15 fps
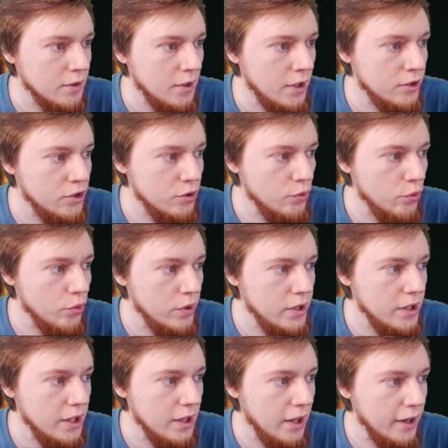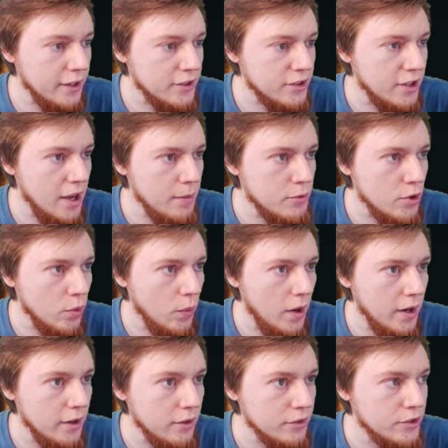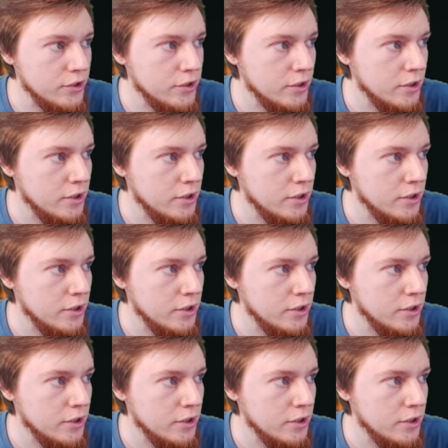I do really like Escape to the Wilds.